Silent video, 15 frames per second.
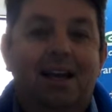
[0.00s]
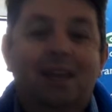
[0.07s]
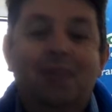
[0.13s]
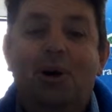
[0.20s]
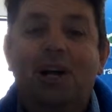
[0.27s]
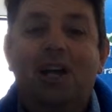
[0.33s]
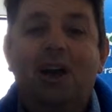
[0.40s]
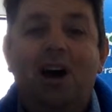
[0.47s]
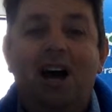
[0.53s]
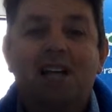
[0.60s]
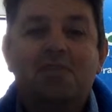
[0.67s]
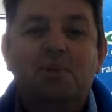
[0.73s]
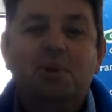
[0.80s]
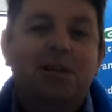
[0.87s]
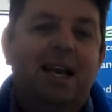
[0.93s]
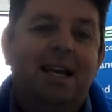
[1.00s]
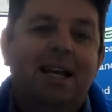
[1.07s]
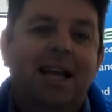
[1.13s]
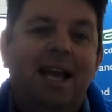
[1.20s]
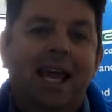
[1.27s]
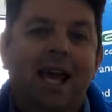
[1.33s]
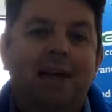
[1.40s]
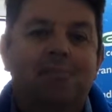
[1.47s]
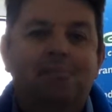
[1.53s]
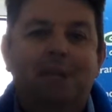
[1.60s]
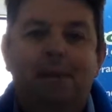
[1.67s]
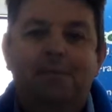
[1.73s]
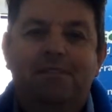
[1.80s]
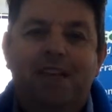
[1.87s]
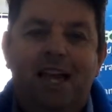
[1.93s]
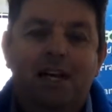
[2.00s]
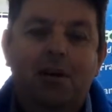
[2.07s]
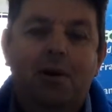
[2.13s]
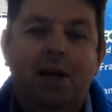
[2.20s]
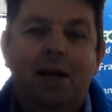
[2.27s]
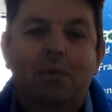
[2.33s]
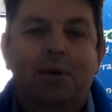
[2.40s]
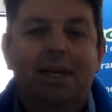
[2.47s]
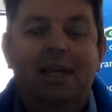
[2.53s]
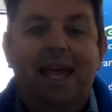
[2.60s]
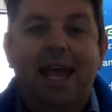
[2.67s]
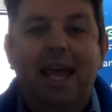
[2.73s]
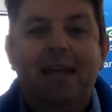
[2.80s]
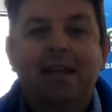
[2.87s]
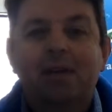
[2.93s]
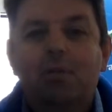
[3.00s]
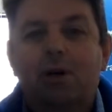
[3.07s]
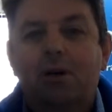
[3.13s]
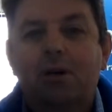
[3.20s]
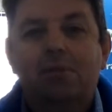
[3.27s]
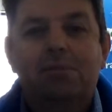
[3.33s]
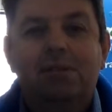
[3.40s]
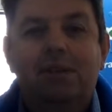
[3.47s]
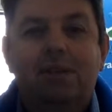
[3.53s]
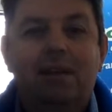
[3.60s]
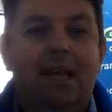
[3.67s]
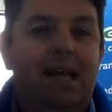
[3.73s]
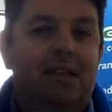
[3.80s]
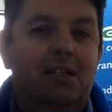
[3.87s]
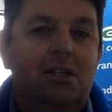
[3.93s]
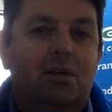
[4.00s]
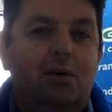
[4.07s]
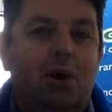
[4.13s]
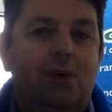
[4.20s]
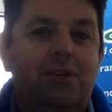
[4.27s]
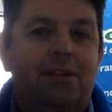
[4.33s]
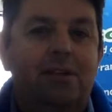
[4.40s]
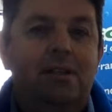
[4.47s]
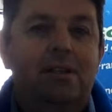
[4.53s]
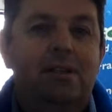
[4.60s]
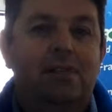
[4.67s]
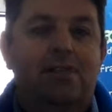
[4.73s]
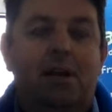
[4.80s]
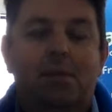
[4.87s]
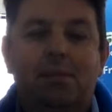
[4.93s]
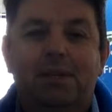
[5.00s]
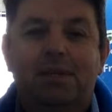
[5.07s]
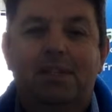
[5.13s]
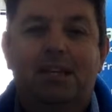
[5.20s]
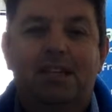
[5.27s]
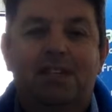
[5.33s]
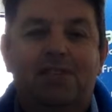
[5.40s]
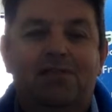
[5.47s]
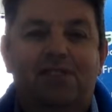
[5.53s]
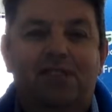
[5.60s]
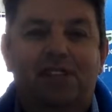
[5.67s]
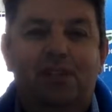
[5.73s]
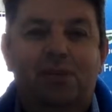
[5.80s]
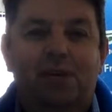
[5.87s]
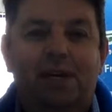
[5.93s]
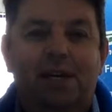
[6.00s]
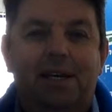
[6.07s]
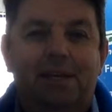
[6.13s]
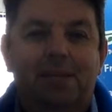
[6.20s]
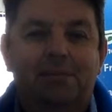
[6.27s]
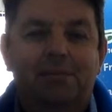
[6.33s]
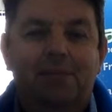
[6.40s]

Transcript: Morning guys, Paul Duncan here. Hope you've had a great weekend and welcome to your next growth and development session for this week.